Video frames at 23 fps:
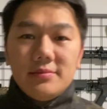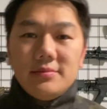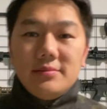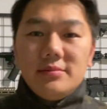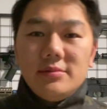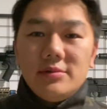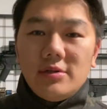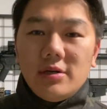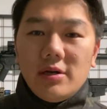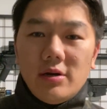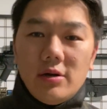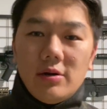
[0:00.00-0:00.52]

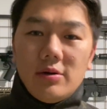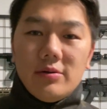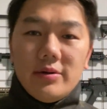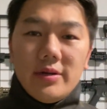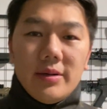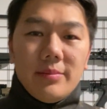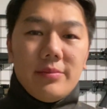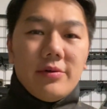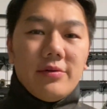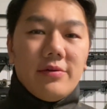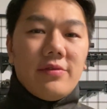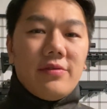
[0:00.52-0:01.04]
So
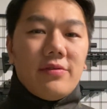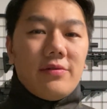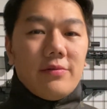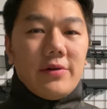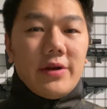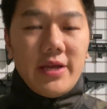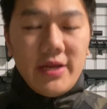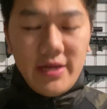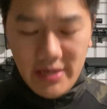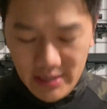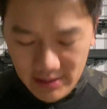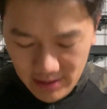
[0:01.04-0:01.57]
number
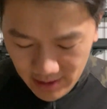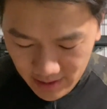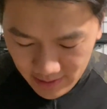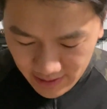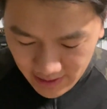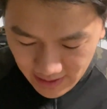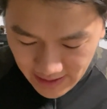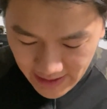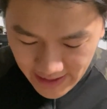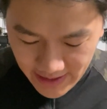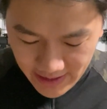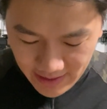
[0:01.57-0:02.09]
three, along the
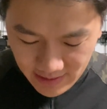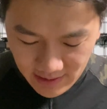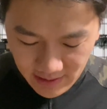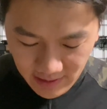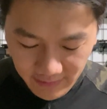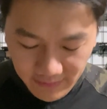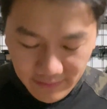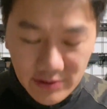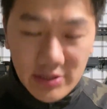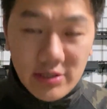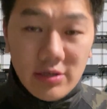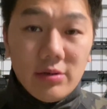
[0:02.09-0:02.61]
lines
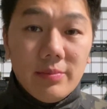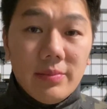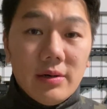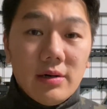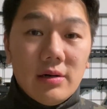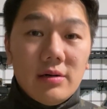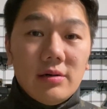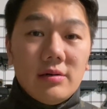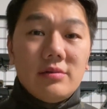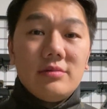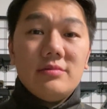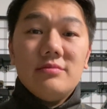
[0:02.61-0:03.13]
of gel
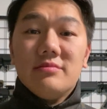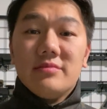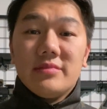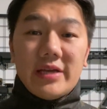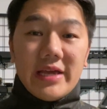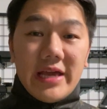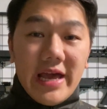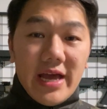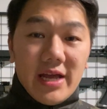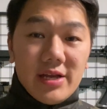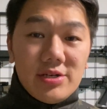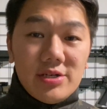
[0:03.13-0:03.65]
ball
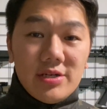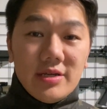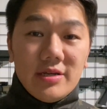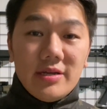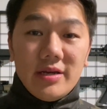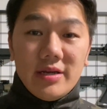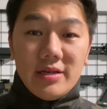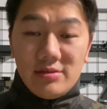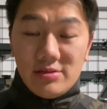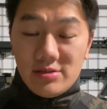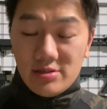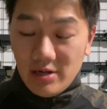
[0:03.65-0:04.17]
catching
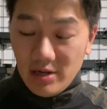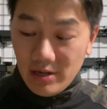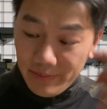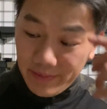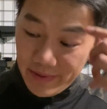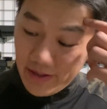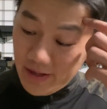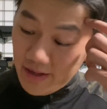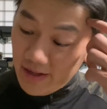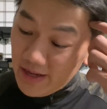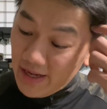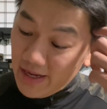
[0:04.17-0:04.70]
and
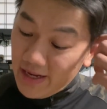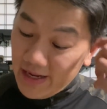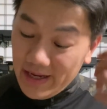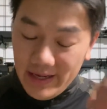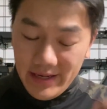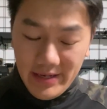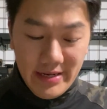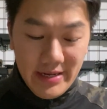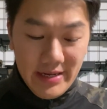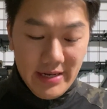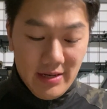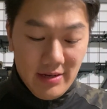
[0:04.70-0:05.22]
stopping.
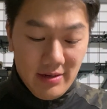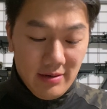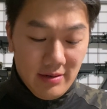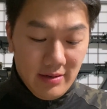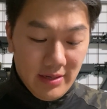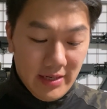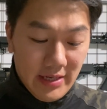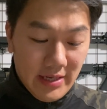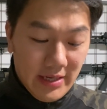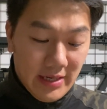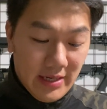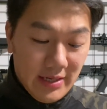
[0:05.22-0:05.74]

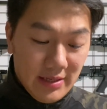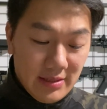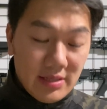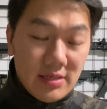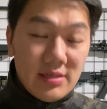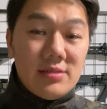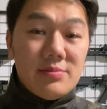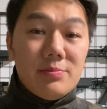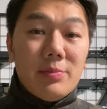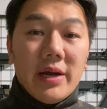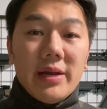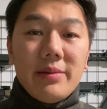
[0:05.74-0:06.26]
Now,
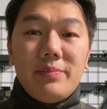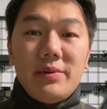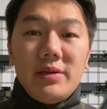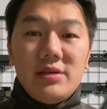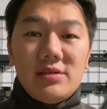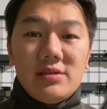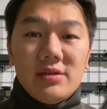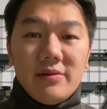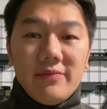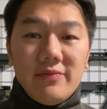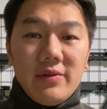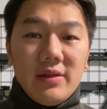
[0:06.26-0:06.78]
this might be
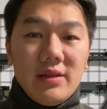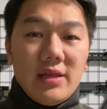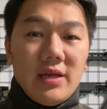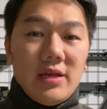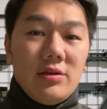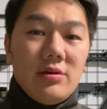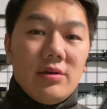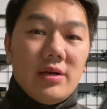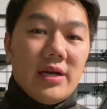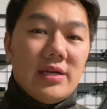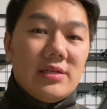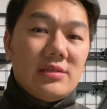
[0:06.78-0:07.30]
something that
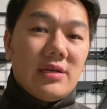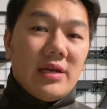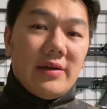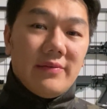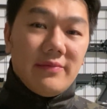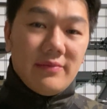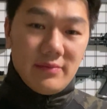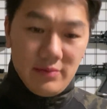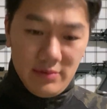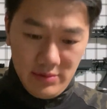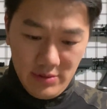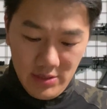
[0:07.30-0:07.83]
you guys have
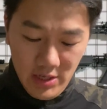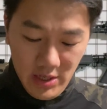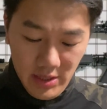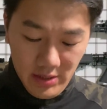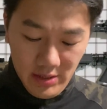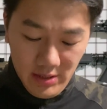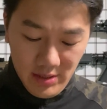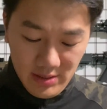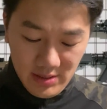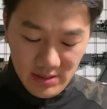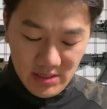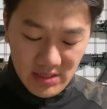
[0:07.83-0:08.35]

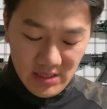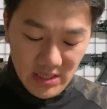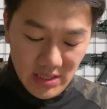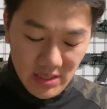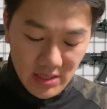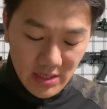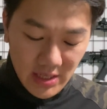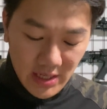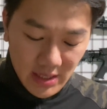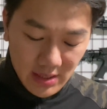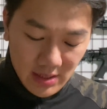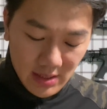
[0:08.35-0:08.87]
not seen
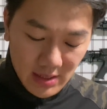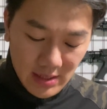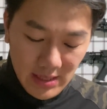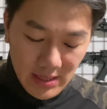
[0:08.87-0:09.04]
yet,